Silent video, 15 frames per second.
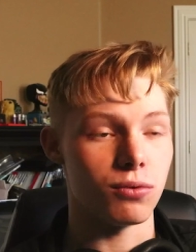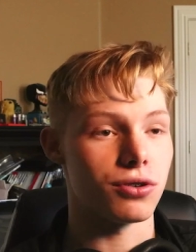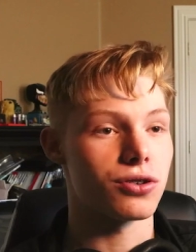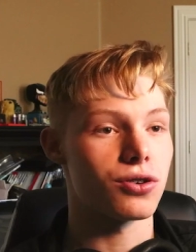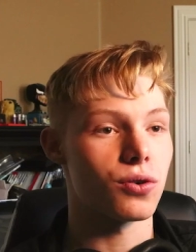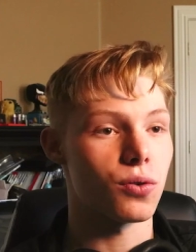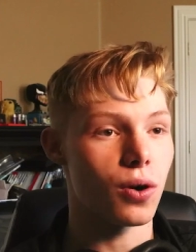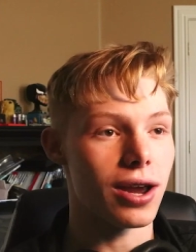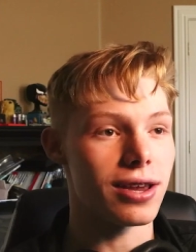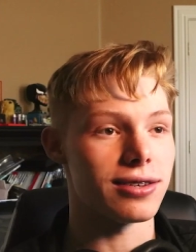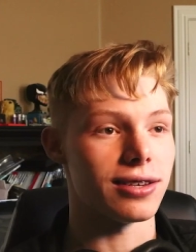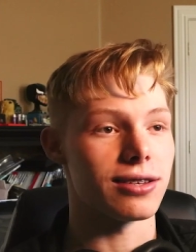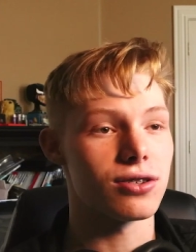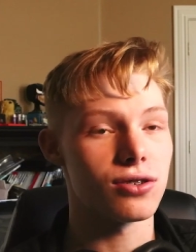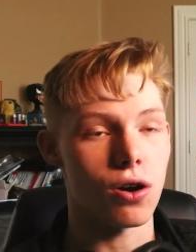was
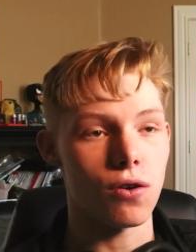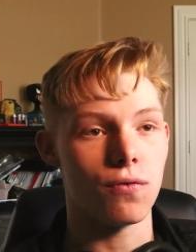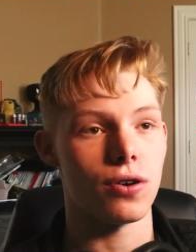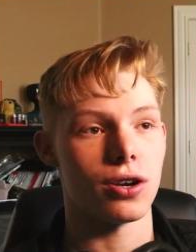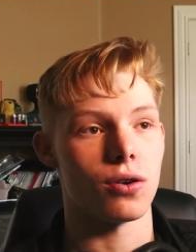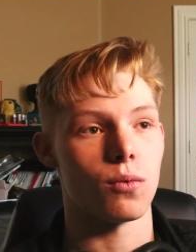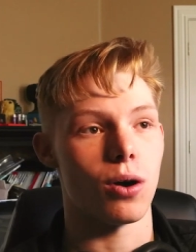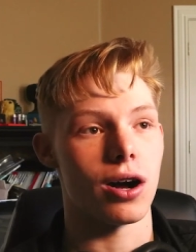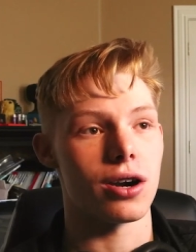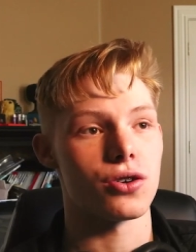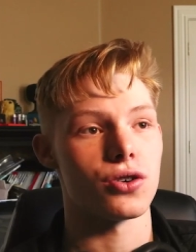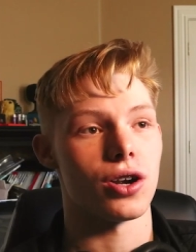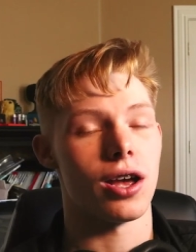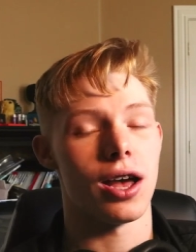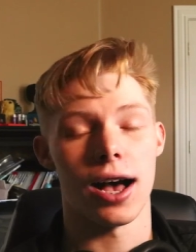crazy. It's so fun to
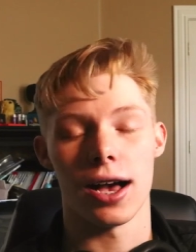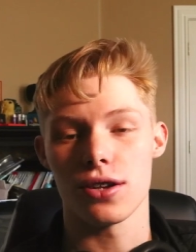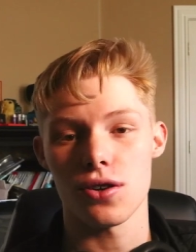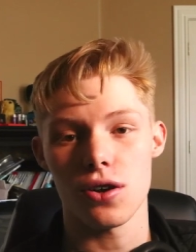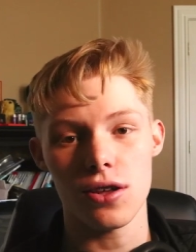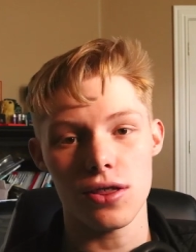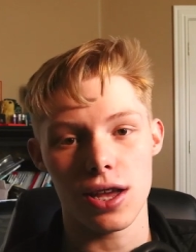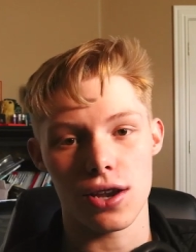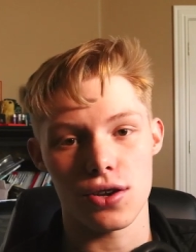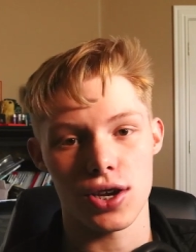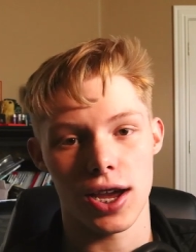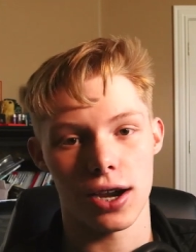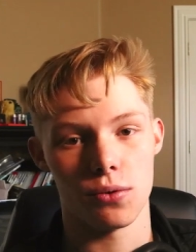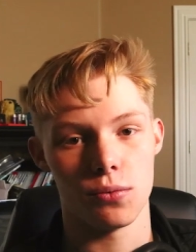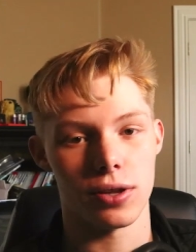watch. I started that
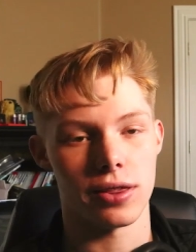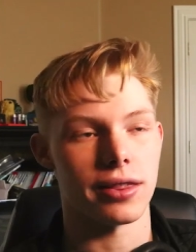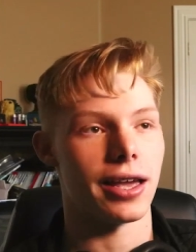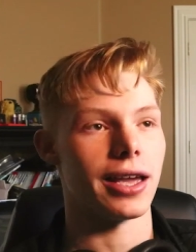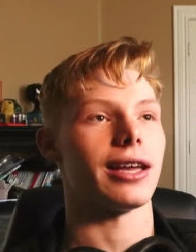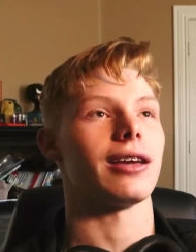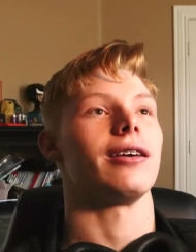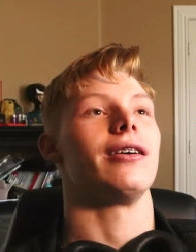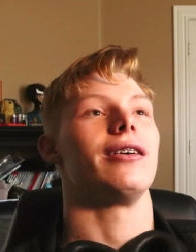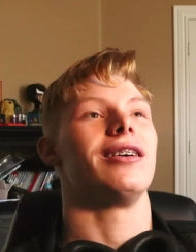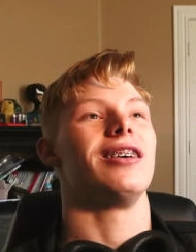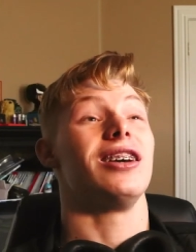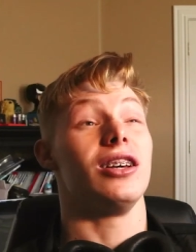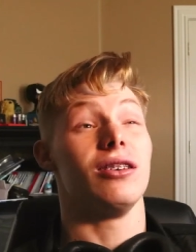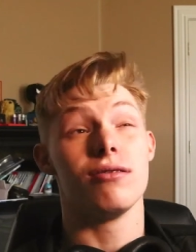channel with like
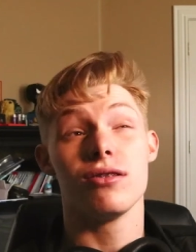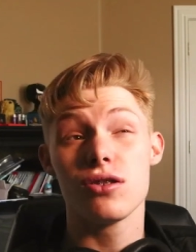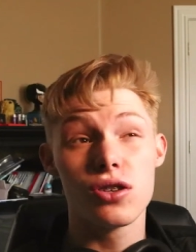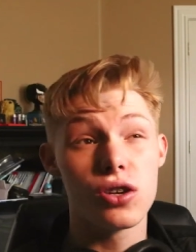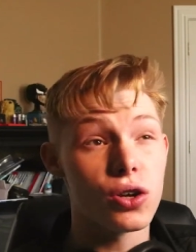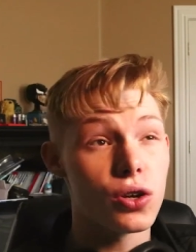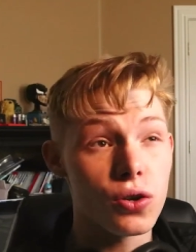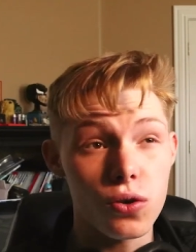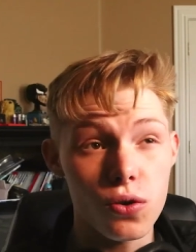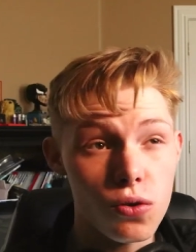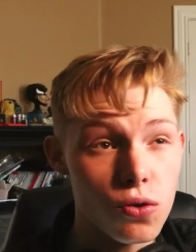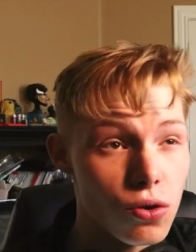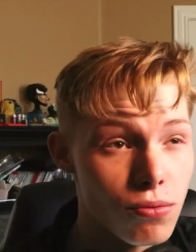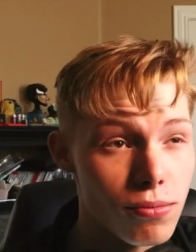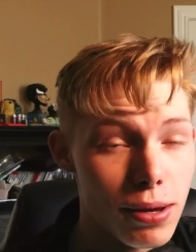
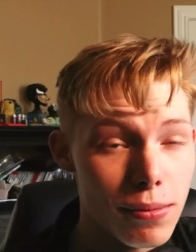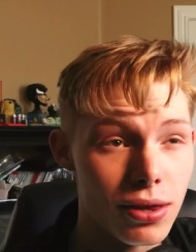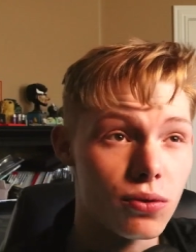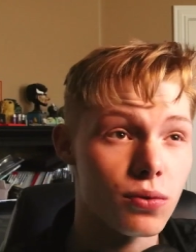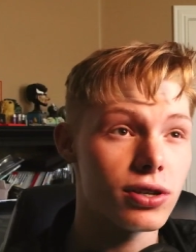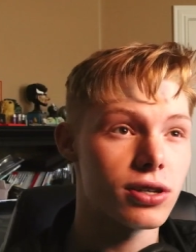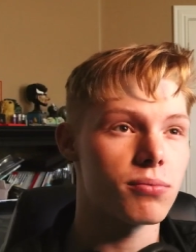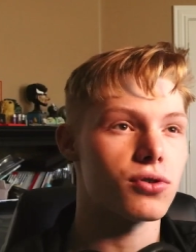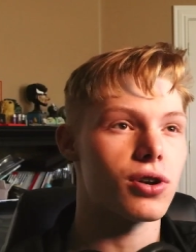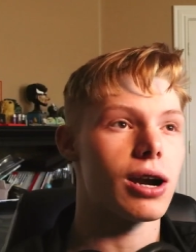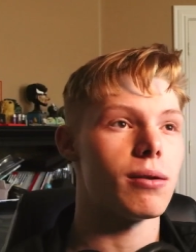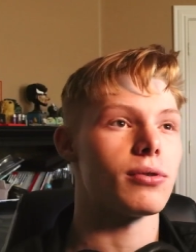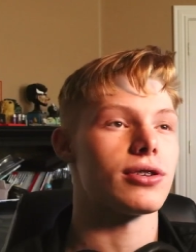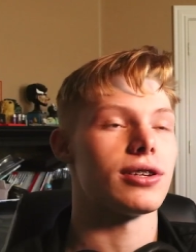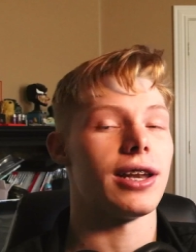2, maybe 3
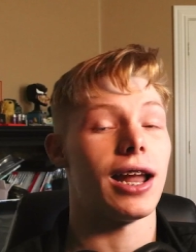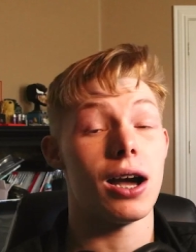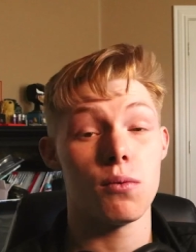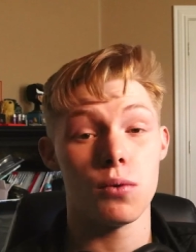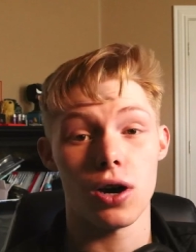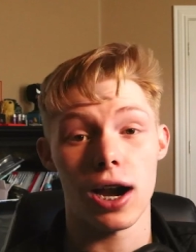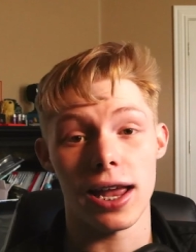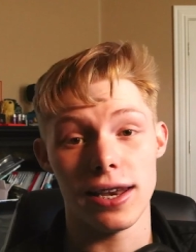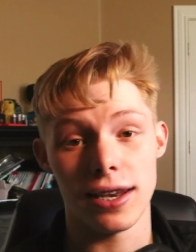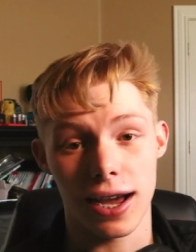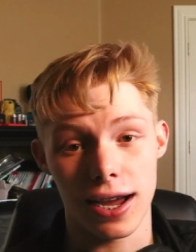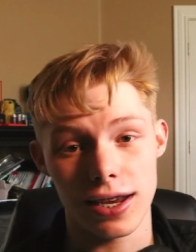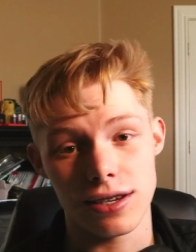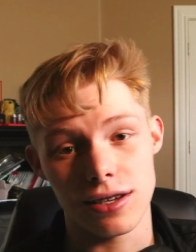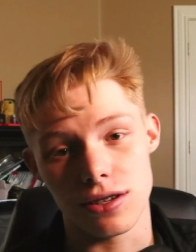subscribers, and now we're at
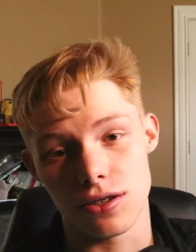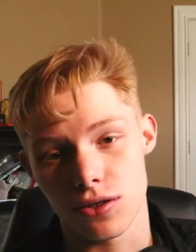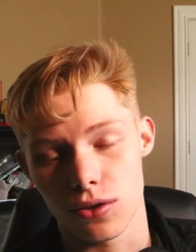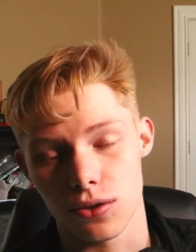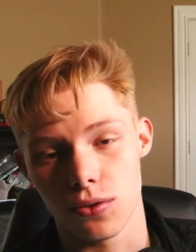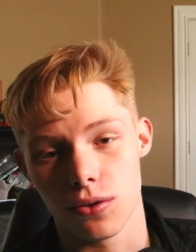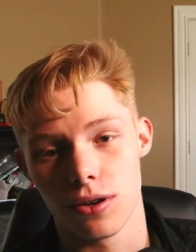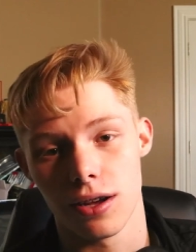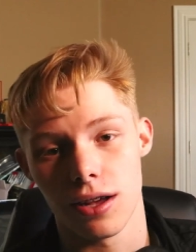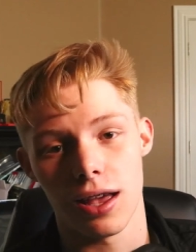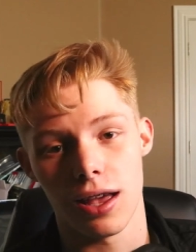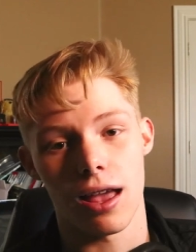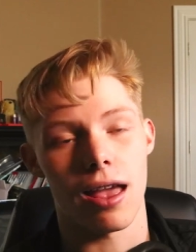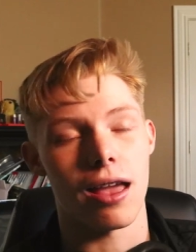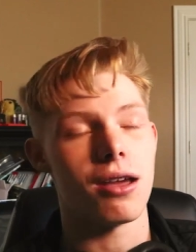92.
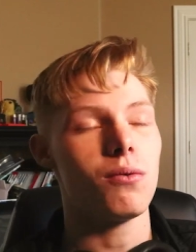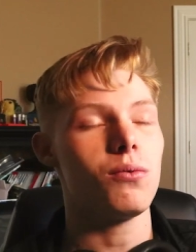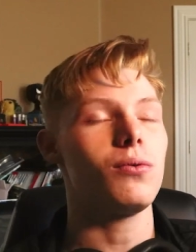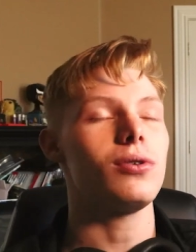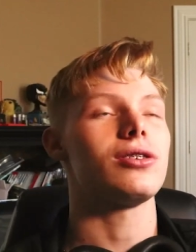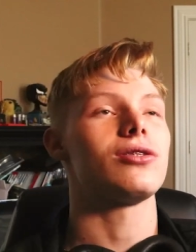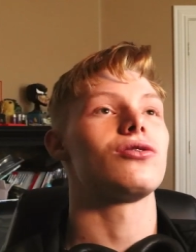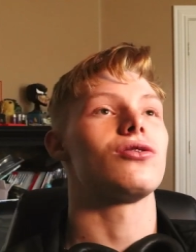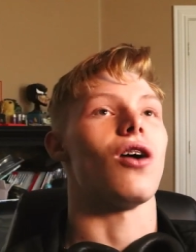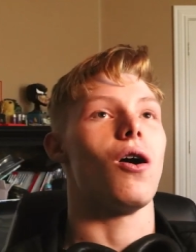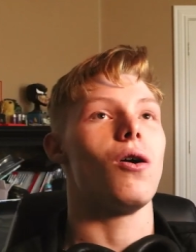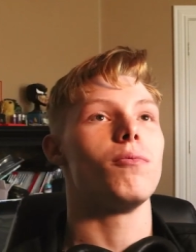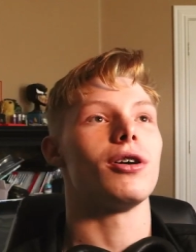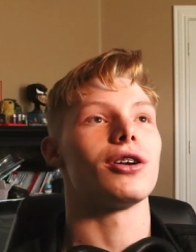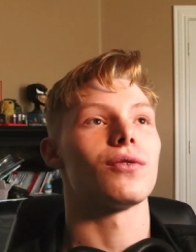It was
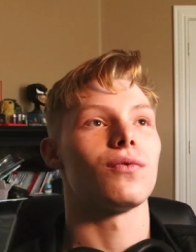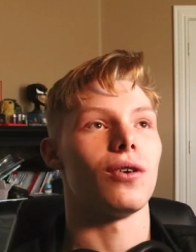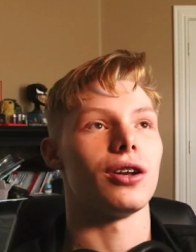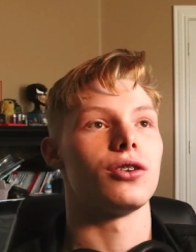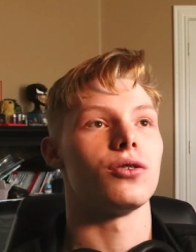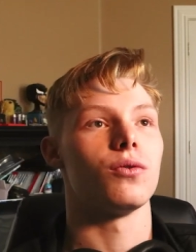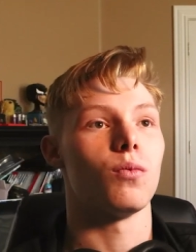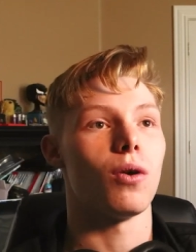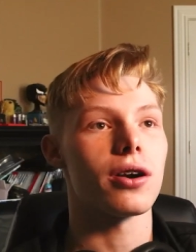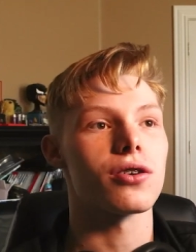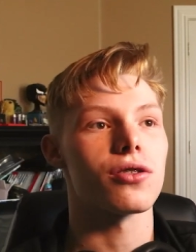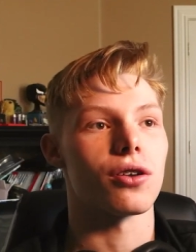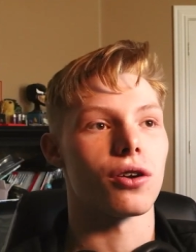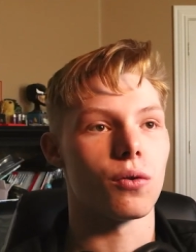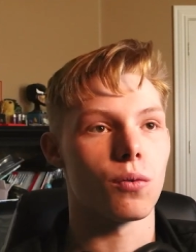so much fun to
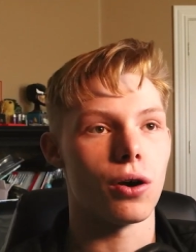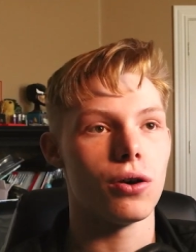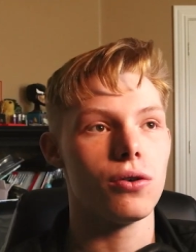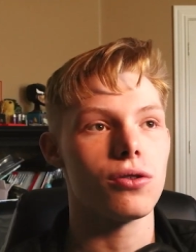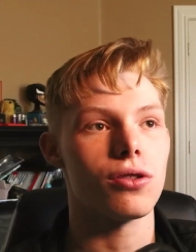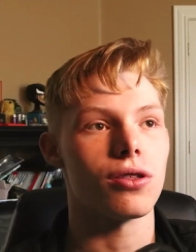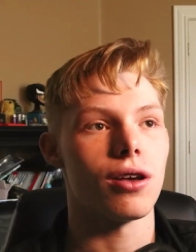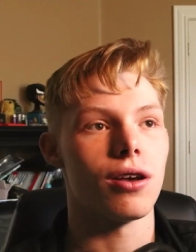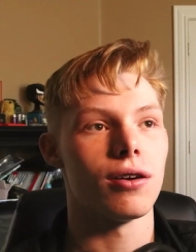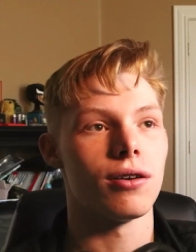watch the growth